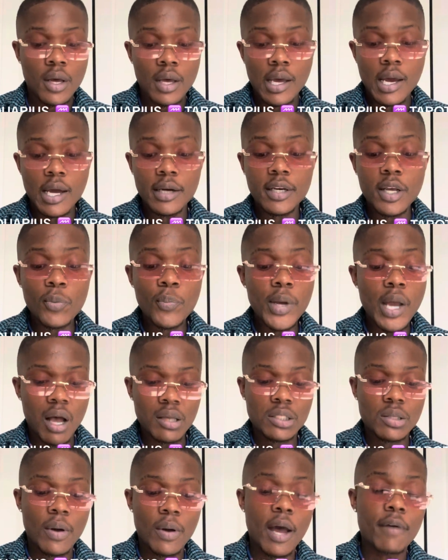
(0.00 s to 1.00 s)
And then we
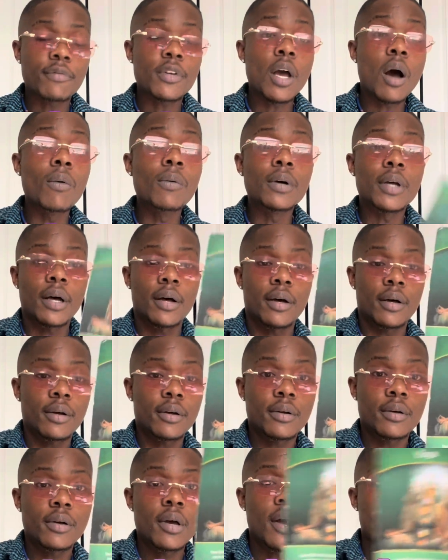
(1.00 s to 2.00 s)
also have yoga.
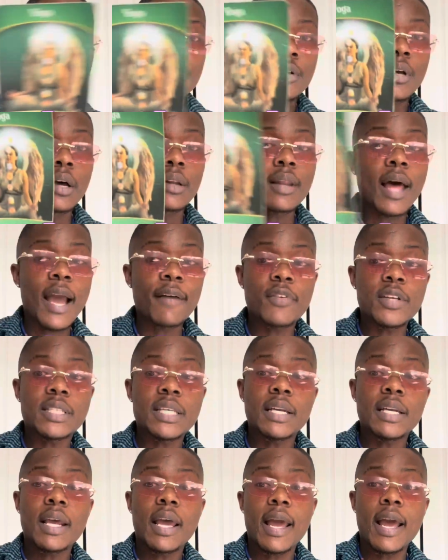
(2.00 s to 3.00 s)
Your life is
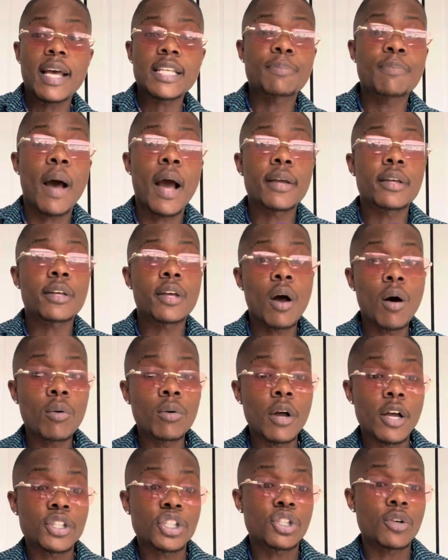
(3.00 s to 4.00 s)
enhanced by
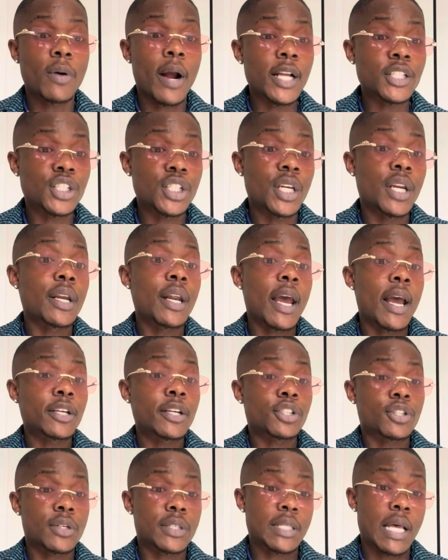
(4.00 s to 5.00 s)
yoga, stretching, and
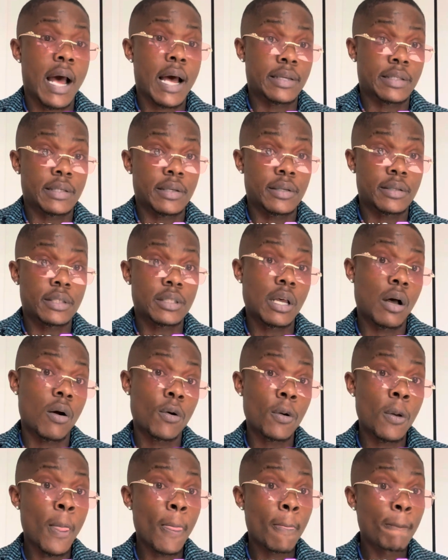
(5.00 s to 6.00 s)
exercising.
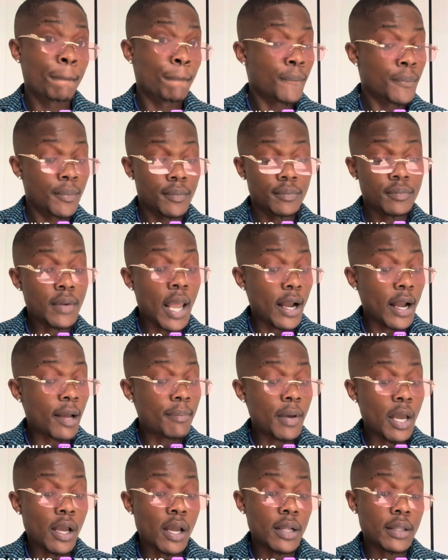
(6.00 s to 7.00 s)
So that could
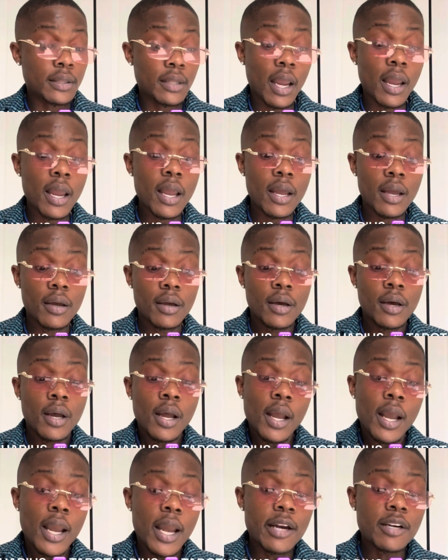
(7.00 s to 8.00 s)
be a good thing.
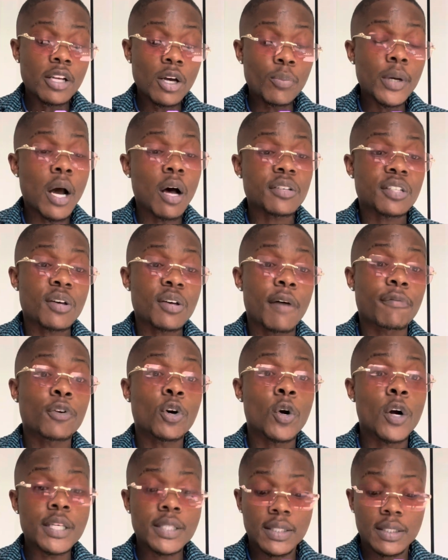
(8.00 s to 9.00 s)
And then we also have
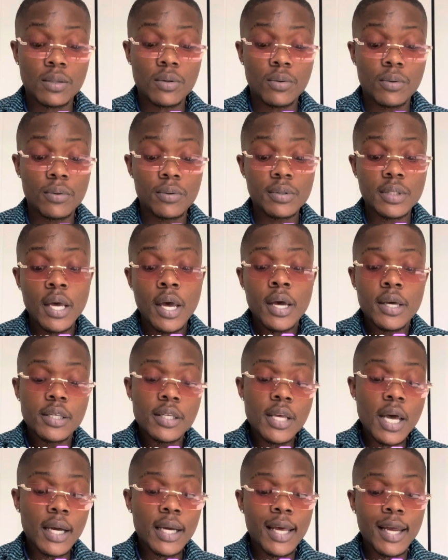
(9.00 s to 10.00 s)
crystals.
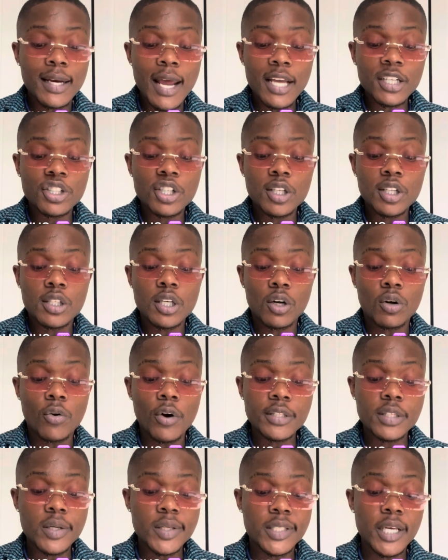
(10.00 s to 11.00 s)
Your connection to
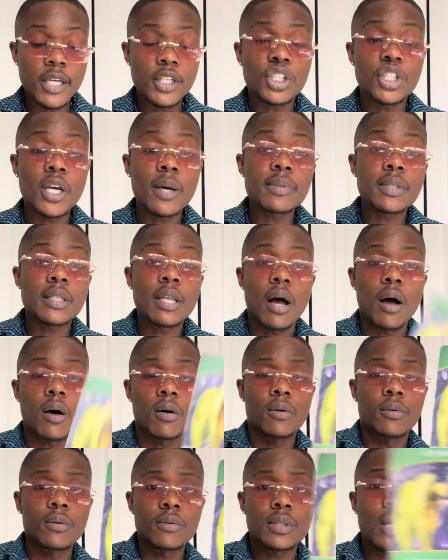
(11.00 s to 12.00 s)
crystals and
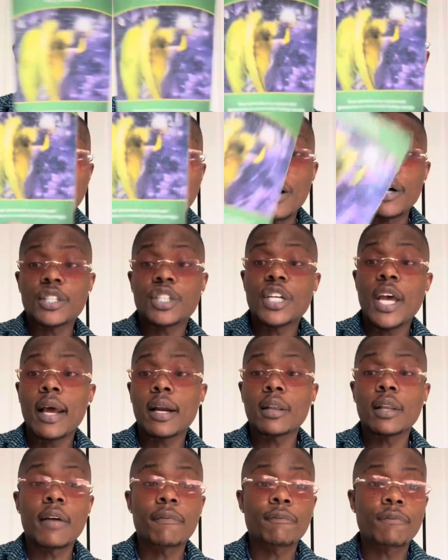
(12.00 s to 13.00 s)
gemstones are
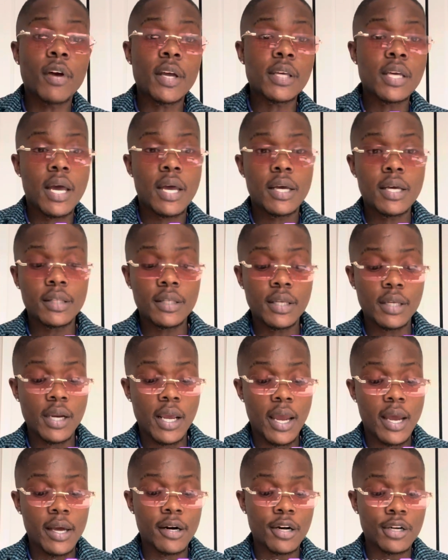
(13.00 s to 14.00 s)
channeling for your healing
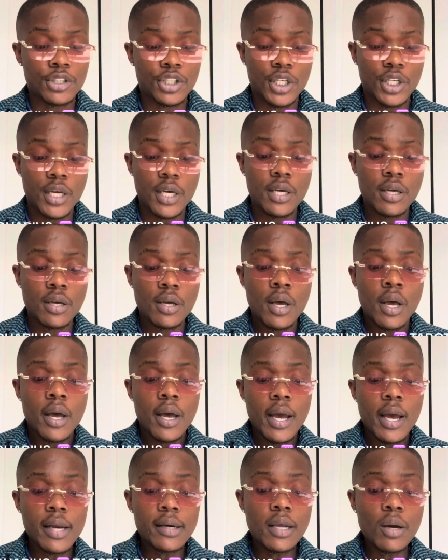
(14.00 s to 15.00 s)
energy.
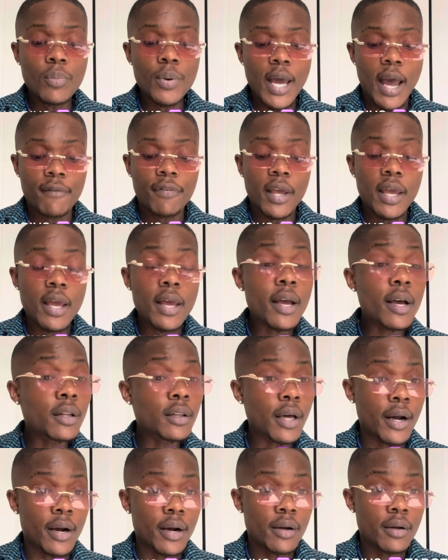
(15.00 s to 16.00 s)
And then we have
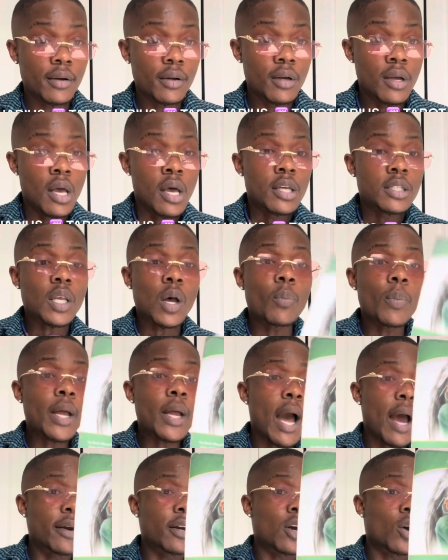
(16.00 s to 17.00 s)
healer. So we
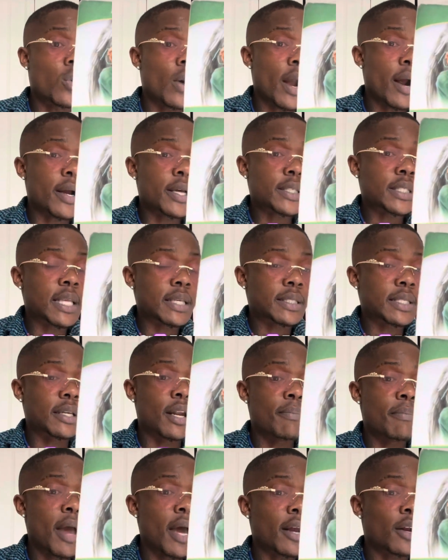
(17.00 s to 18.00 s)
got an Aquarius that's in the
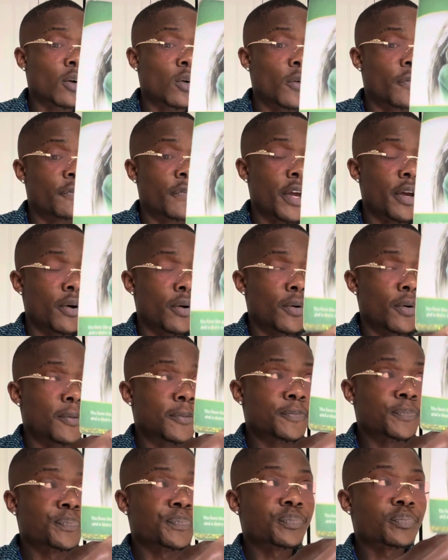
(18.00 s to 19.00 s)
medical field.
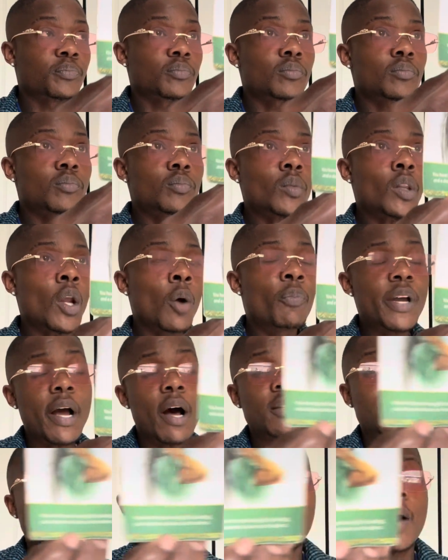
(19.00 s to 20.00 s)
We
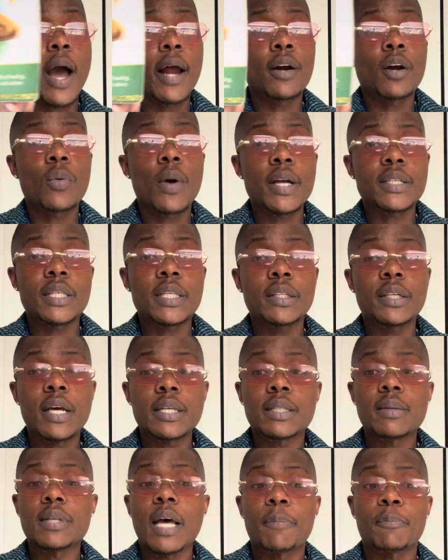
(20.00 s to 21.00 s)
also got an Aquarius that does
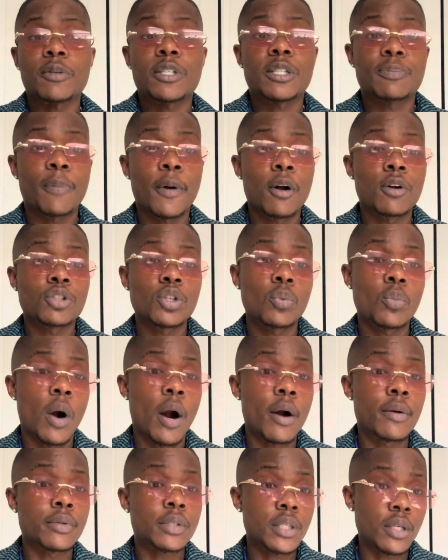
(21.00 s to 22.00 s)
some type of spiritual
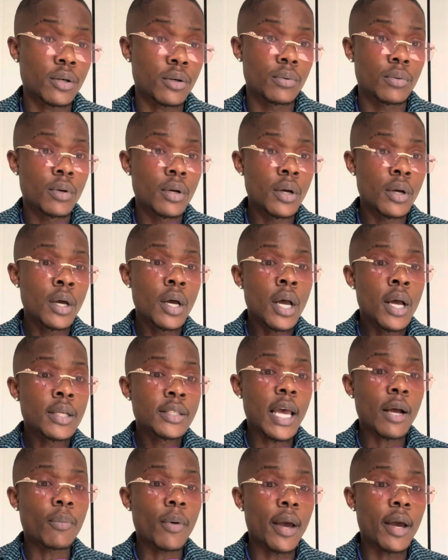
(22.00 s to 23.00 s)
work too.
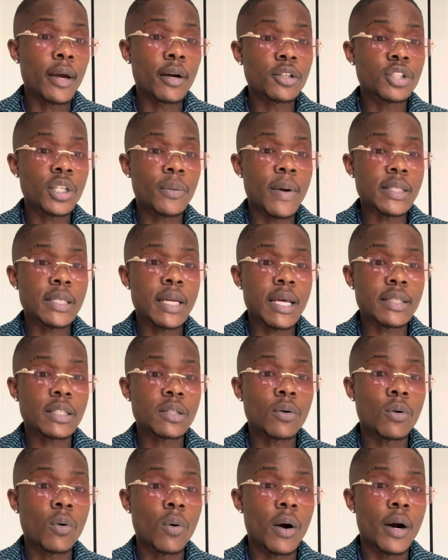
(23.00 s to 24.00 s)
Take what energy resonates,
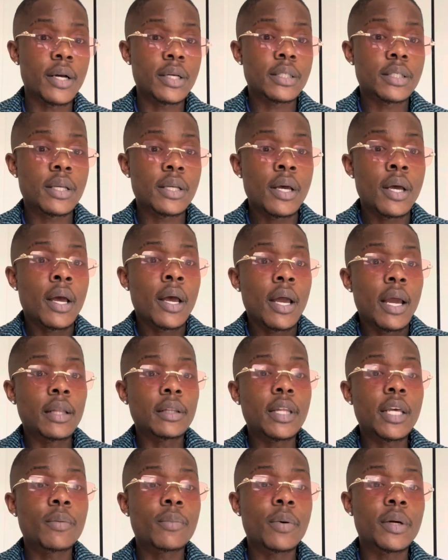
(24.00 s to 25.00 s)
of course, and
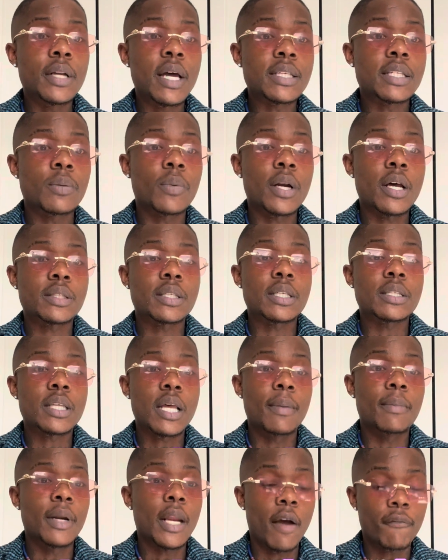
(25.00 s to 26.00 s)
leave what doesn't. What else is
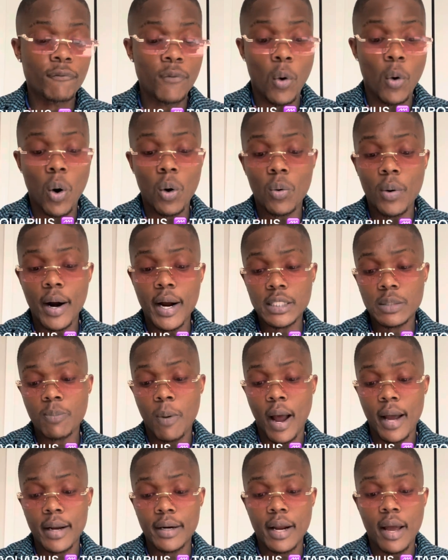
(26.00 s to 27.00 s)
coming in for Aquarius
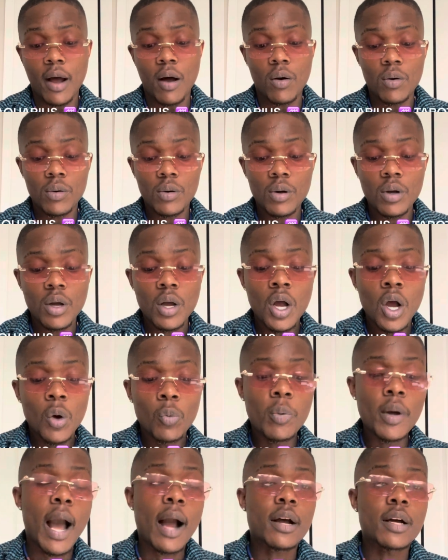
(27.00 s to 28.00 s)
right now?
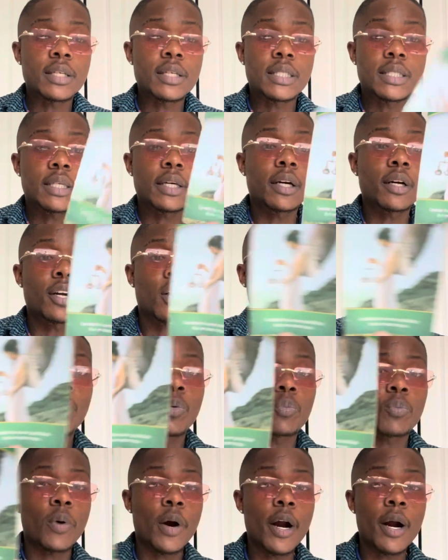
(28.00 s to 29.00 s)
We got consider the
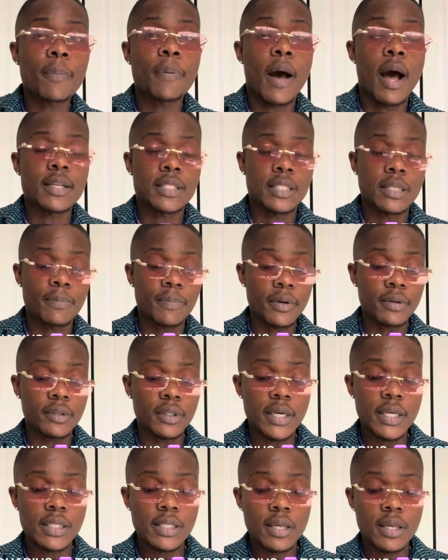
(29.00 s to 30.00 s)
career
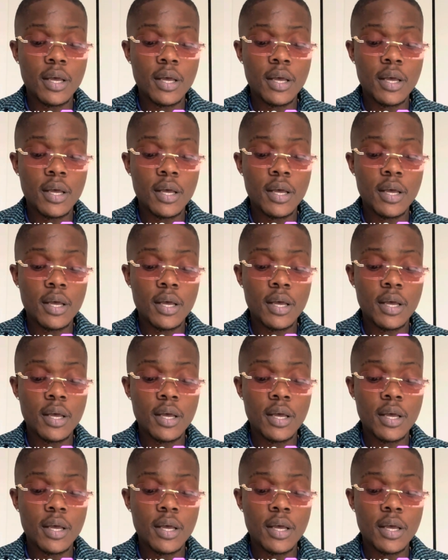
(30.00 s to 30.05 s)
possibilities